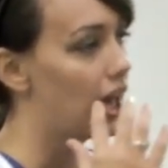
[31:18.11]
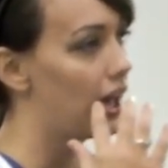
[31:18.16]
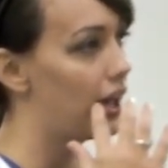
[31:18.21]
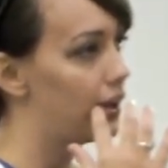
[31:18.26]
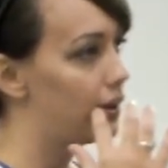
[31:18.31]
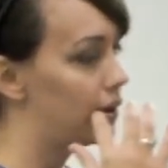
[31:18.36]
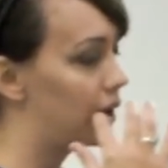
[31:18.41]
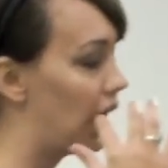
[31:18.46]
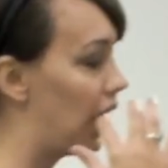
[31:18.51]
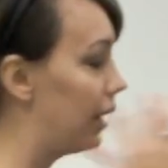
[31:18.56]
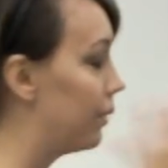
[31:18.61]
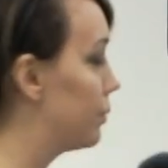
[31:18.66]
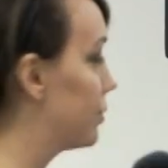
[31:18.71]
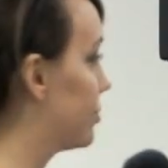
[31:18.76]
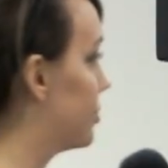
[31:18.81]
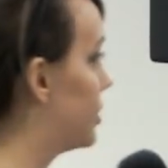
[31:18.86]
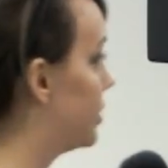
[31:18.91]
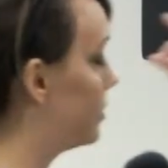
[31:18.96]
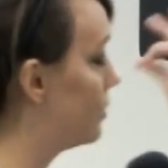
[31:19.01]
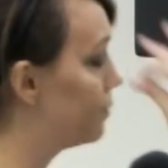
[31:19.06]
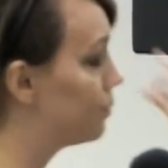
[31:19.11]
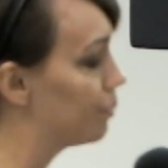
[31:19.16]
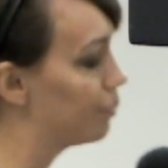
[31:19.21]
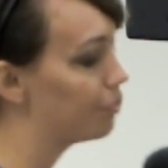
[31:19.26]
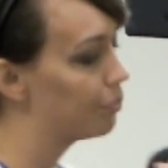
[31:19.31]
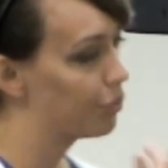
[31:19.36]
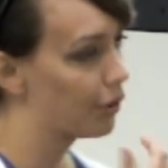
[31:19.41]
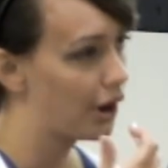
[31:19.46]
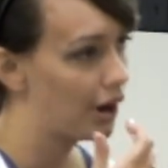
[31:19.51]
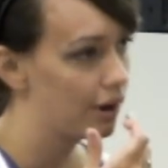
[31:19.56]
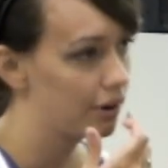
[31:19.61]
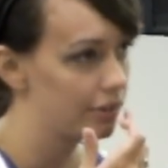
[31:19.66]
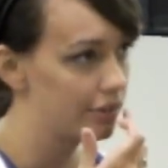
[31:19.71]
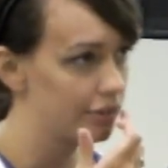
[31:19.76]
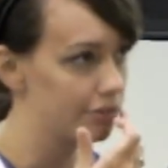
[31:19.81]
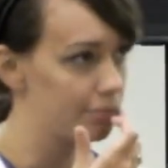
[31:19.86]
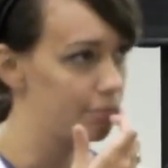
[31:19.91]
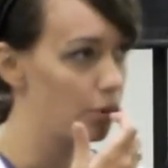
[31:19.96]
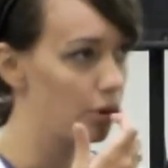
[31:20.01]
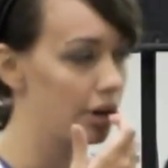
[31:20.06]
And I was in prayer
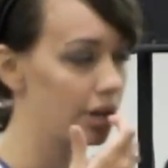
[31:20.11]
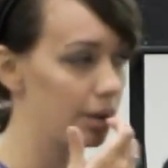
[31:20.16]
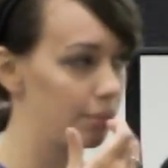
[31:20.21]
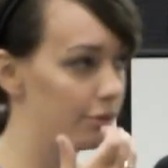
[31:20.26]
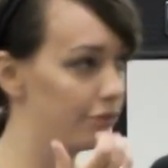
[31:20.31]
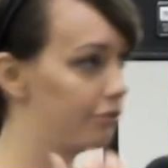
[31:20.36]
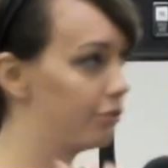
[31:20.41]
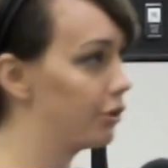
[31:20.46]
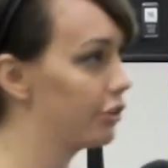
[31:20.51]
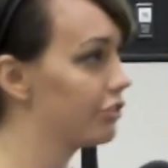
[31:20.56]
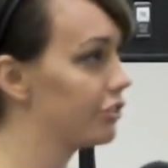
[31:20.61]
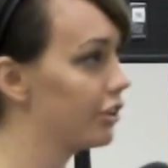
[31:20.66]
this morning before